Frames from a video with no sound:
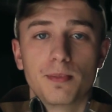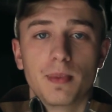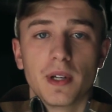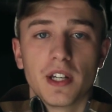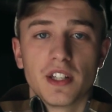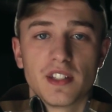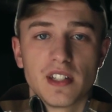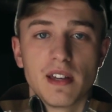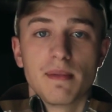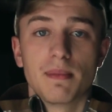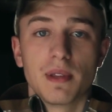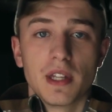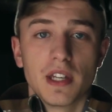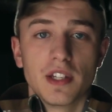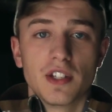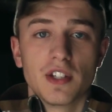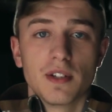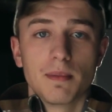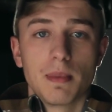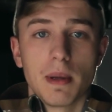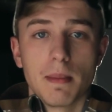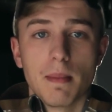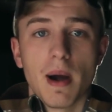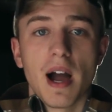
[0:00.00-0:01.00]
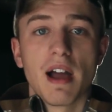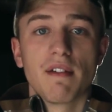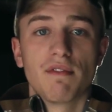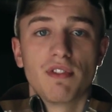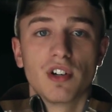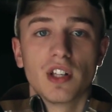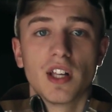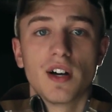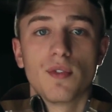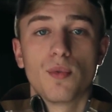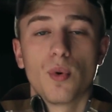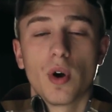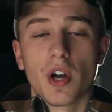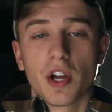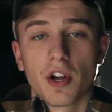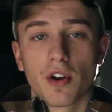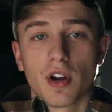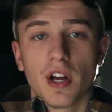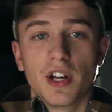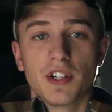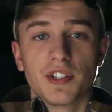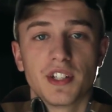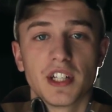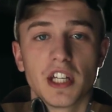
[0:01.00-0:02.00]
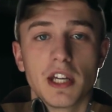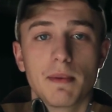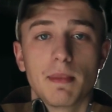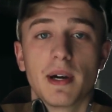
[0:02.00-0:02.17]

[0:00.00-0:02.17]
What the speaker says: but it's something to be mindful of while you're hunting.